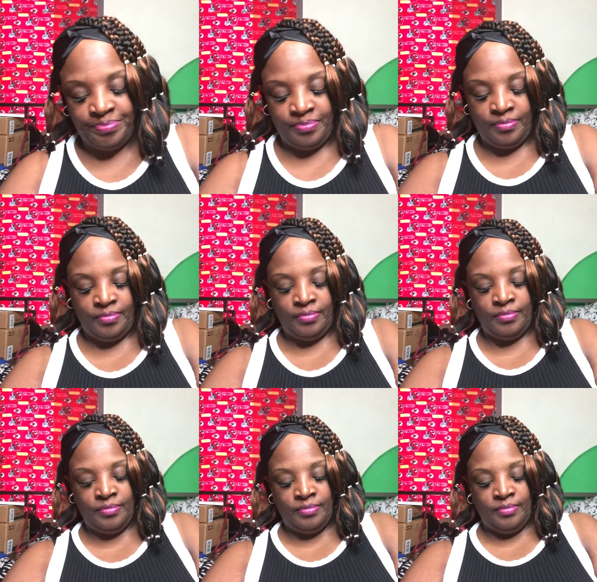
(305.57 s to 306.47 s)

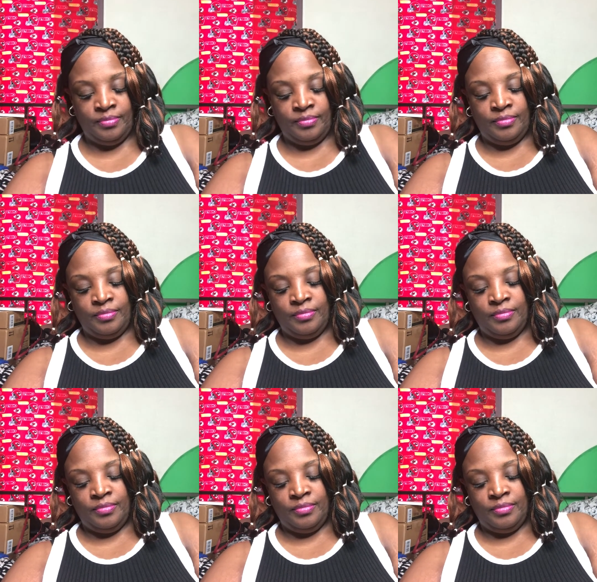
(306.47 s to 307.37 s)

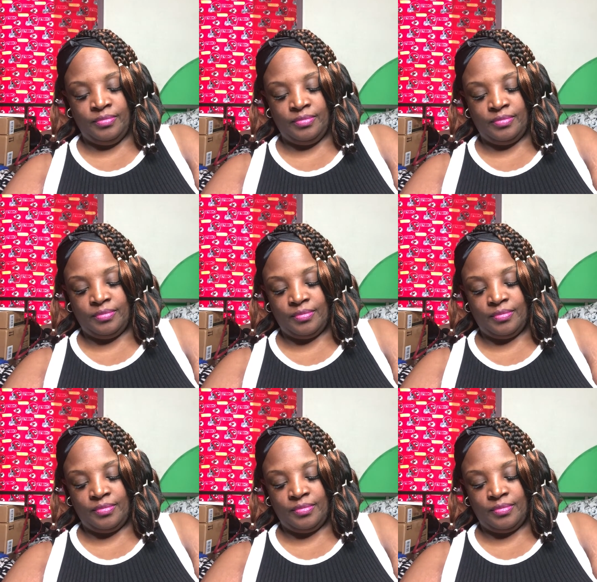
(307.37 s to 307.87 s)
[no speech]